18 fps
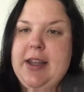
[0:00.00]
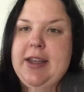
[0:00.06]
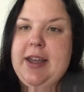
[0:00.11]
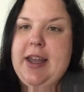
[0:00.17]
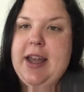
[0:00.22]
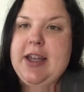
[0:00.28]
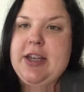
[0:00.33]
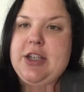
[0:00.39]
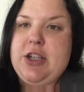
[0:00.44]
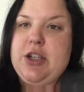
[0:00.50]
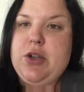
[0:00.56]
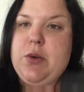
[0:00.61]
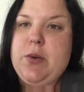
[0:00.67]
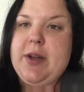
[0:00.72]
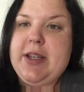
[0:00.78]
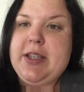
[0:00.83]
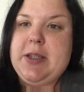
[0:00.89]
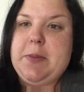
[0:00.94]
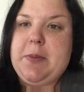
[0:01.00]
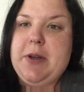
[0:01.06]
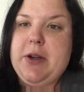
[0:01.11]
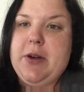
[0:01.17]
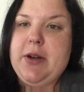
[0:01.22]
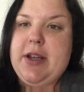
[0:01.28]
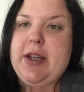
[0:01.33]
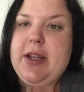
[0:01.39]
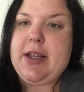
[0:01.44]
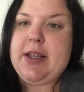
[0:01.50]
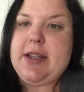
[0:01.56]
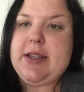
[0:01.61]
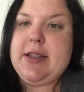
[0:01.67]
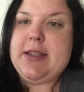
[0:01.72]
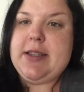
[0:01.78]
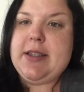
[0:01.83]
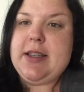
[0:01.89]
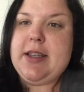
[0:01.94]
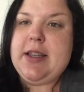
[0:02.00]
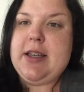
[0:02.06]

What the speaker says: get to experience